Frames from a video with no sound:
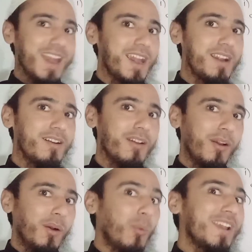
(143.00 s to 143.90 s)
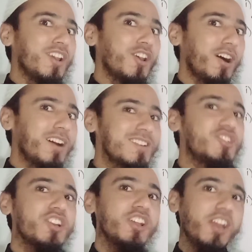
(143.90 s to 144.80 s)
and will not
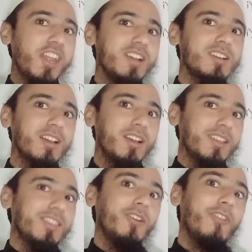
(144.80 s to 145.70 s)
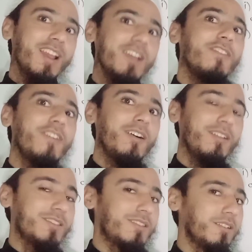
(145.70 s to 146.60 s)
generate the
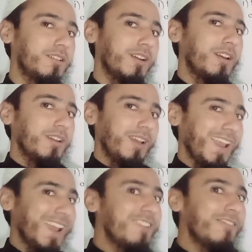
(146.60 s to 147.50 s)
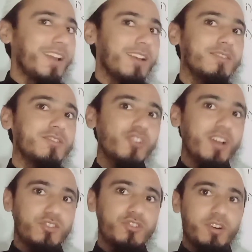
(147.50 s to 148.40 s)
well the L well
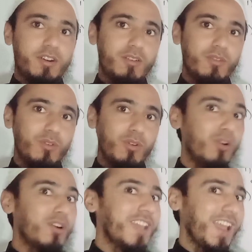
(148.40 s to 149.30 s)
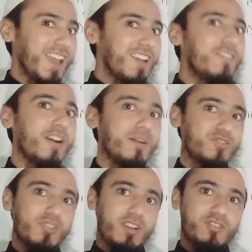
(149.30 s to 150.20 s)
structure or the
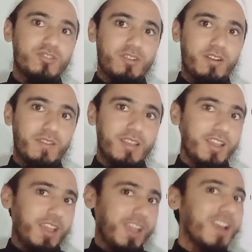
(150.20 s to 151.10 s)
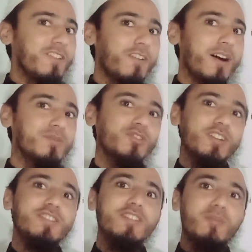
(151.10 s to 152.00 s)
ill-formed structure Ill-formed
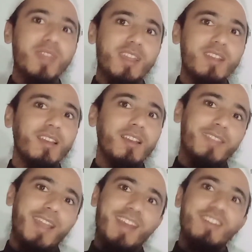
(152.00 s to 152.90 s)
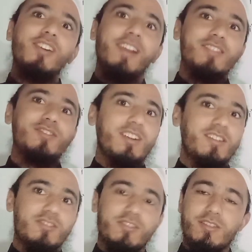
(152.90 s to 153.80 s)
structure means the incorrect
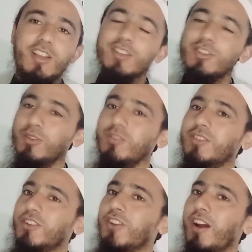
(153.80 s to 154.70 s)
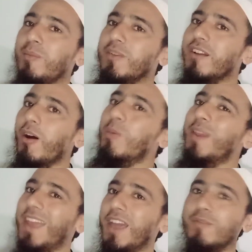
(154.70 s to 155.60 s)
structure. So the grammar of
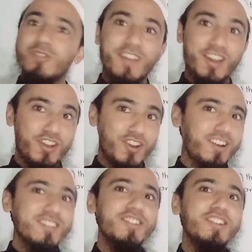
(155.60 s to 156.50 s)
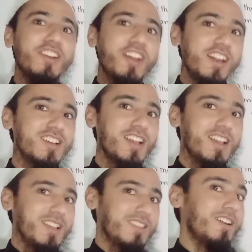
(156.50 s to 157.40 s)
a language will not
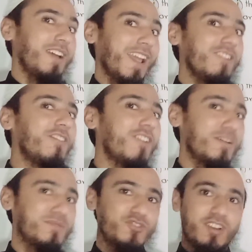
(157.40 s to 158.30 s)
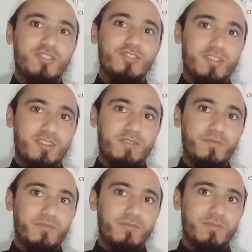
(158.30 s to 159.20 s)
generate the ill-formed
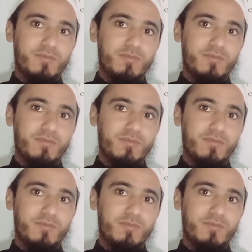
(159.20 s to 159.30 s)
structure.